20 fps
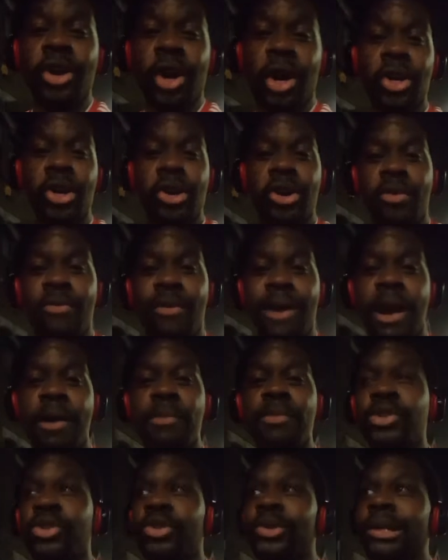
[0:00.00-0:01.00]
you got to look
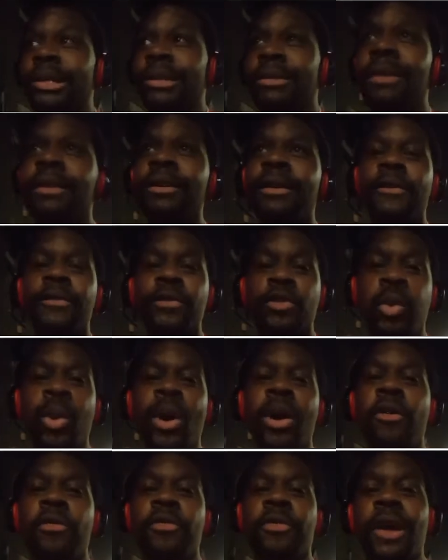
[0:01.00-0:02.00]
around Madrid
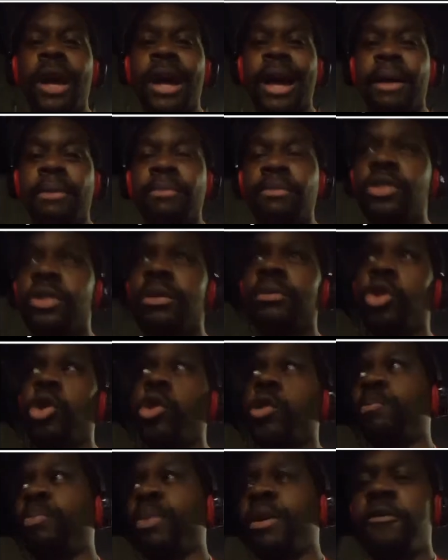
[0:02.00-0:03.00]
12 times,
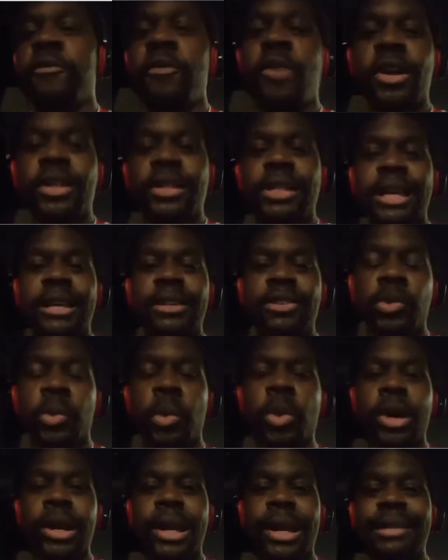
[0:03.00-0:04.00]
could be 13
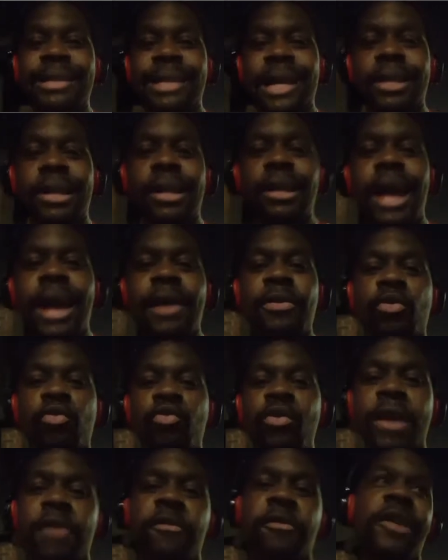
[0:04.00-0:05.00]
tomorrow. They're sounding like the
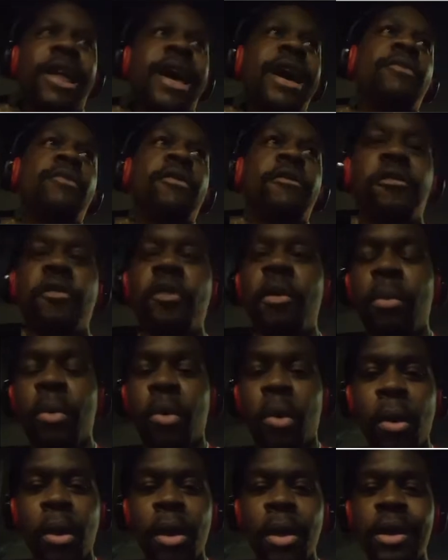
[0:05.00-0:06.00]
Ric Flair of
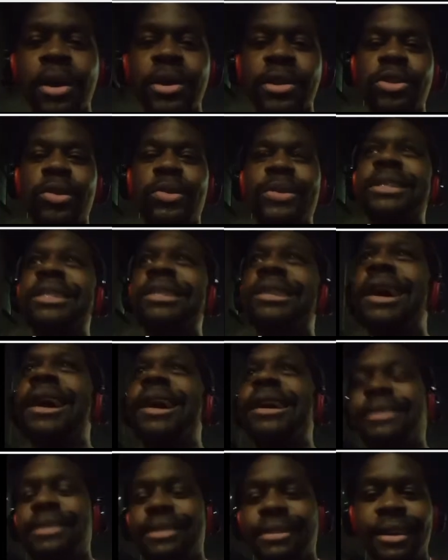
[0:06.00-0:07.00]
football. So it's
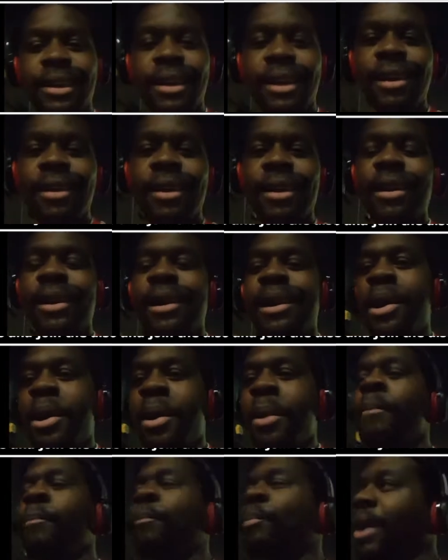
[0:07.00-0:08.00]
nuts.
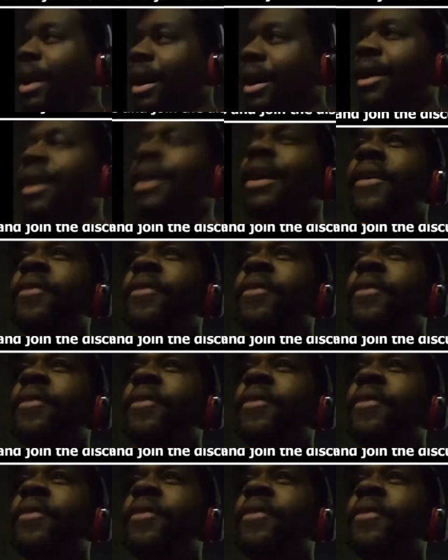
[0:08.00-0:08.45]
But